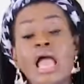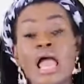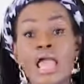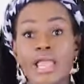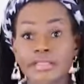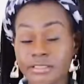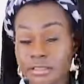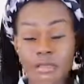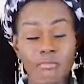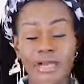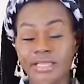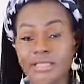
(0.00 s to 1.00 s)
And
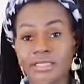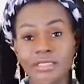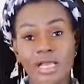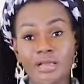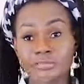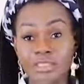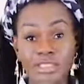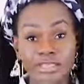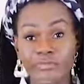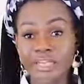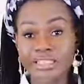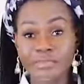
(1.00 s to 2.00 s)
my
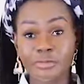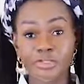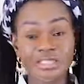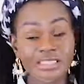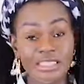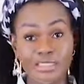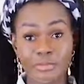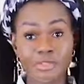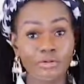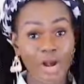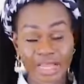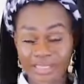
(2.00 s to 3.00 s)
delivery experience has been
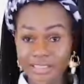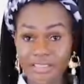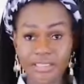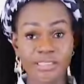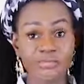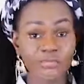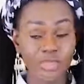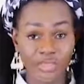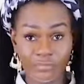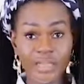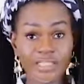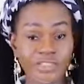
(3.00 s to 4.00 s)
great
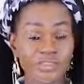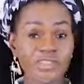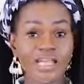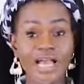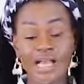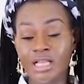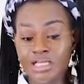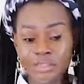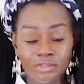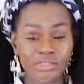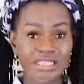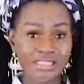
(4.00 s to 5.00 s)
if I use that.
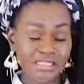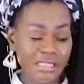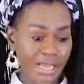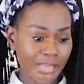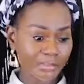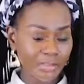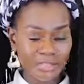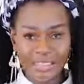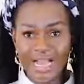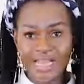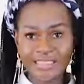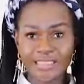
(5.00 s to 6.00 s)
So this time
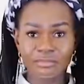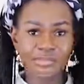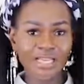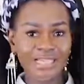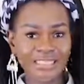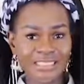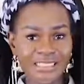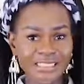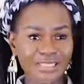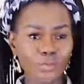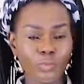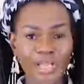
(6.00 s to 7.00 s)
the items I
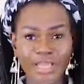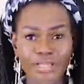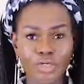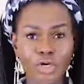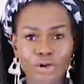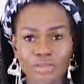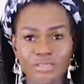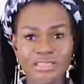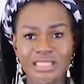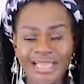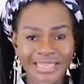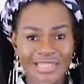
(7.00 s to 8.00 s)
needed were not
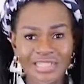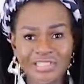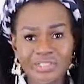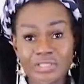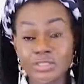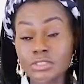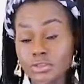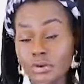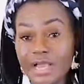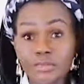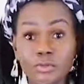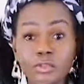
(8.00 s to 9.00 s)
like urgent, so
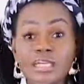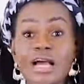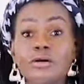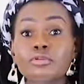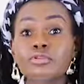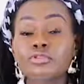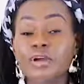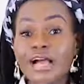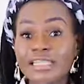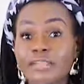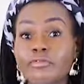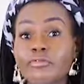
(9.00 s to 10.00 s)
I thought I will
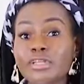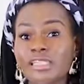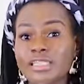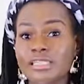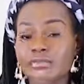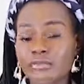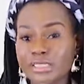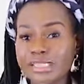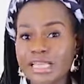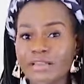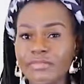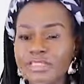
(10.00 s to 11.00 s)
try the free delivery
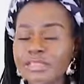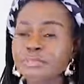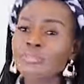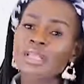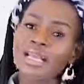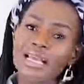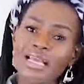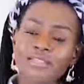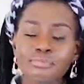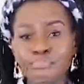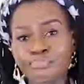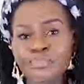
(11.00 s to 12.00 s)
service,
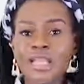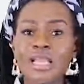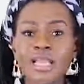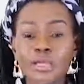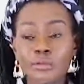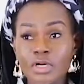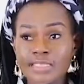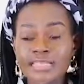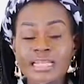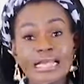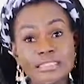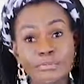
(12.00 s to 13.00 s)
and it
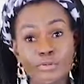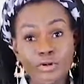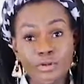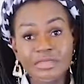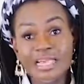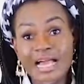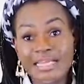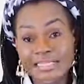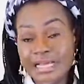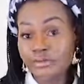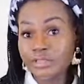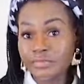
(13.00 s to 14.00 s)
wasn't as prompt as
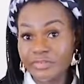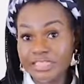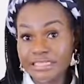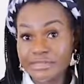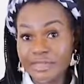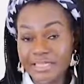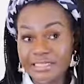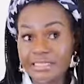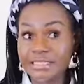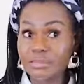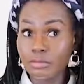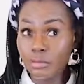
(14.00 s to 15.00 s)
I would have
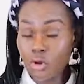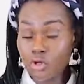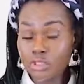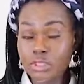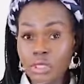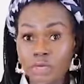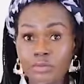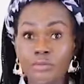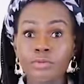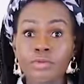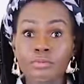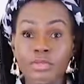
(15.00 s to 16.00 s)
expected. More so
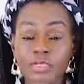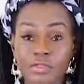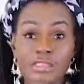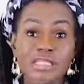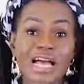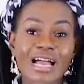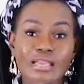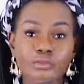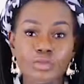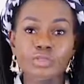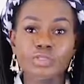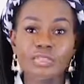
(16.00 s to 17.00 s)
because I am
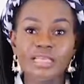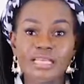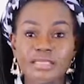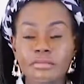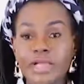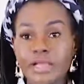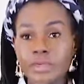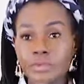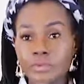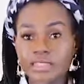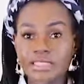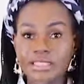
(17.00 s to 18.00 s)
used to getting my
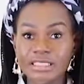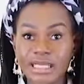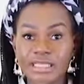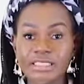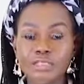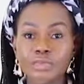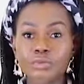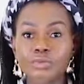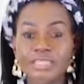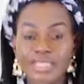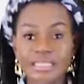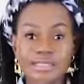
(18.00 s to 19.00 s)
orders like 2
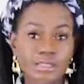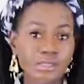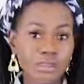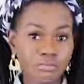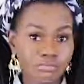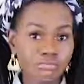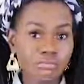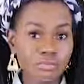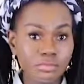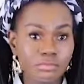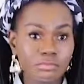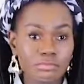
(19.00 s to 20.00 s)
days
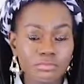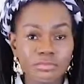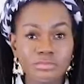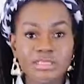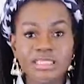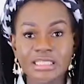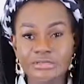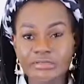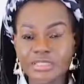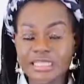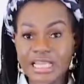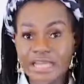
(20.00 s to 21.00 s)
delivery
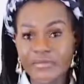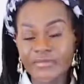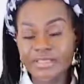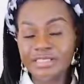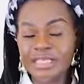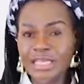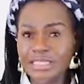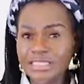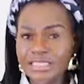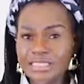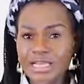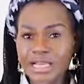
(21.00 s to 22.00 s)
service.
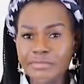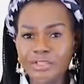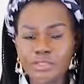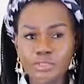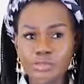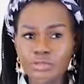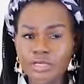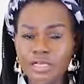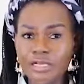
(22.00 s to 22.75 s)
This time it took